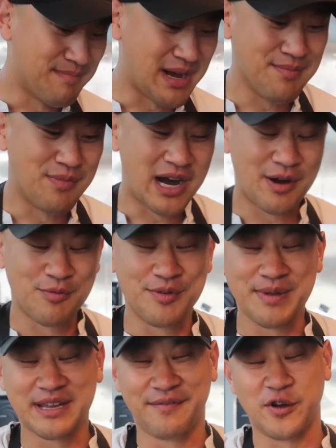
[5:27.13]
my mom
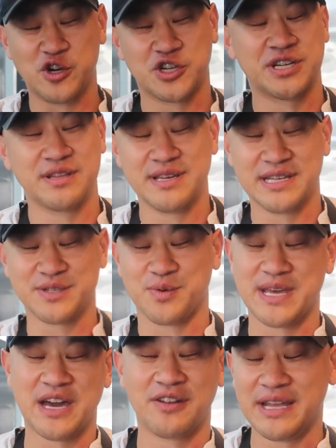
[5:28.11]
would make a version of this
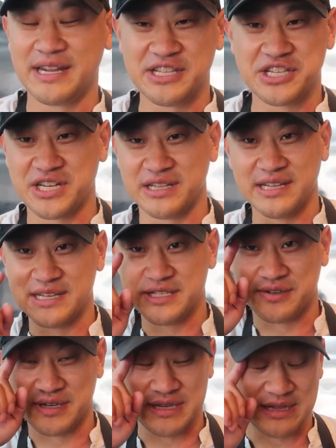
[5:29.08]
without any
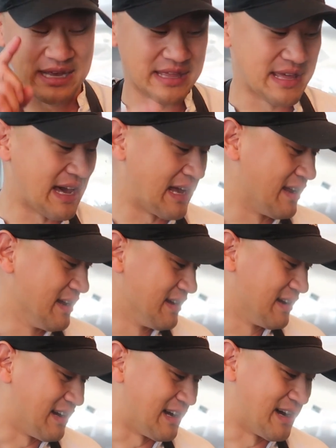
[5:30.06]
chilies or anything like that.
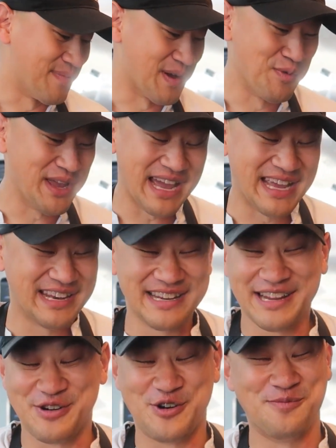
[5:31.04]
And we ate
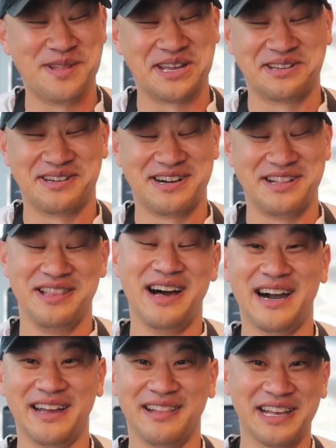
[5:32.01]
it at home like a
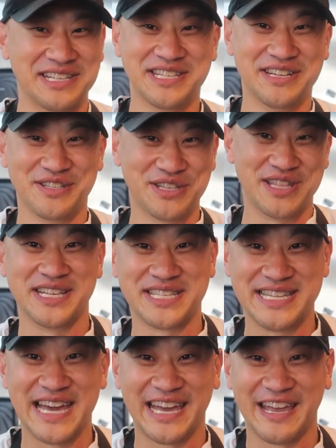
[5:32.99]
lot, like still to
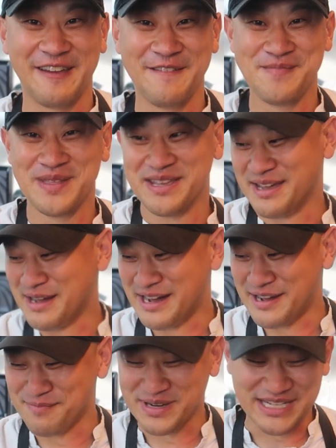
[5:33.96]
this day.
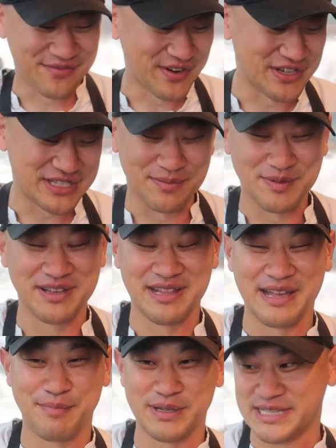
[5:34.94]
But it's very simply
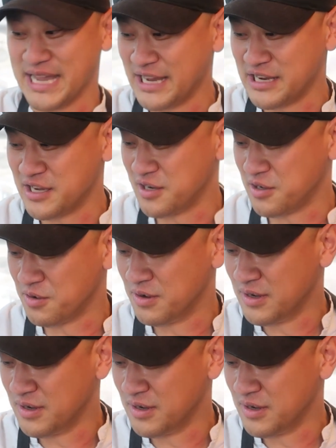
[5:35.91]
like potato,